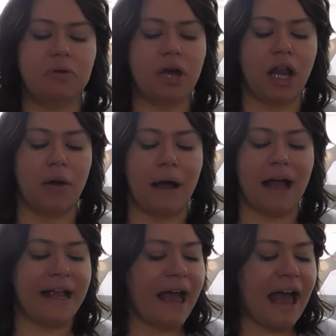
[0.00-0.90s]

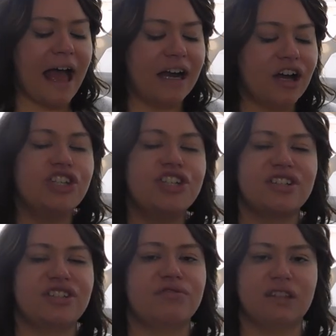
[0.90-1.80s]
colourway, and I
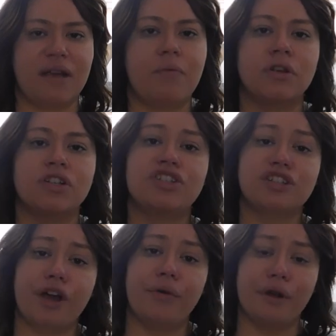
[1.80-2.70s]
just thought they were
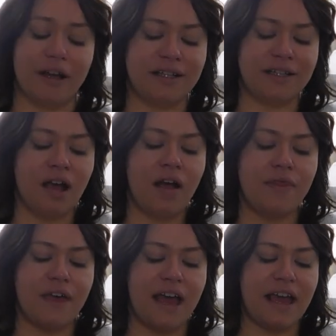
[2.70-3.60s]
so nice.
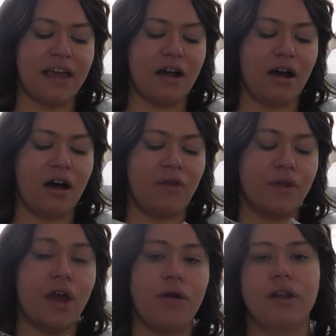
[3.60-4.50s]
They are
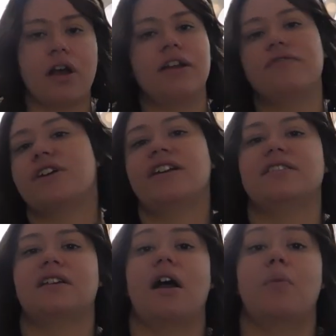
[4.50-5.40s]
the only kind of
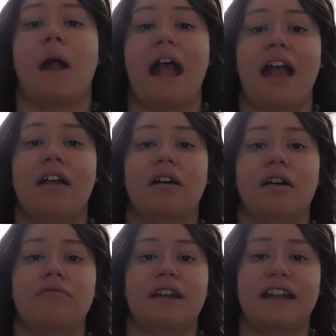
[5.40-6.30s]
trainers that I wear. I
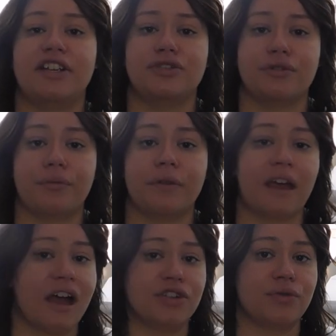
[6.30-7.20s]
really struggle with
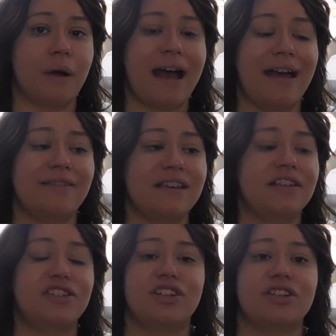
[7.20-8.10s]
casual wear, and
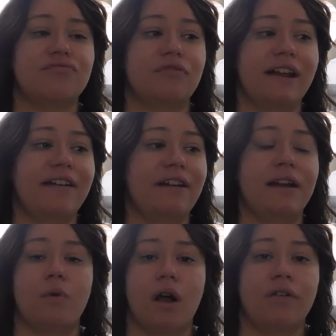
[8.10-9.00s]
these just really,
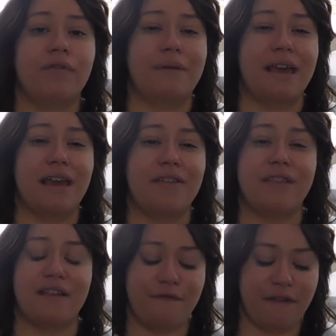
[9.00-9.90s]
really work for me.
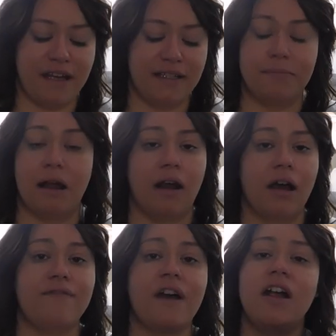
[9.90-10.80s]
They fit into my
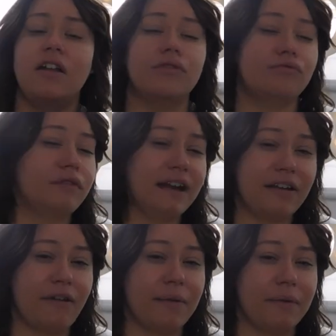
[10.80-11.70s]
life, look really
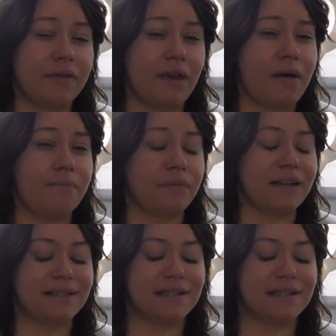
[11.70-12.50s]
great with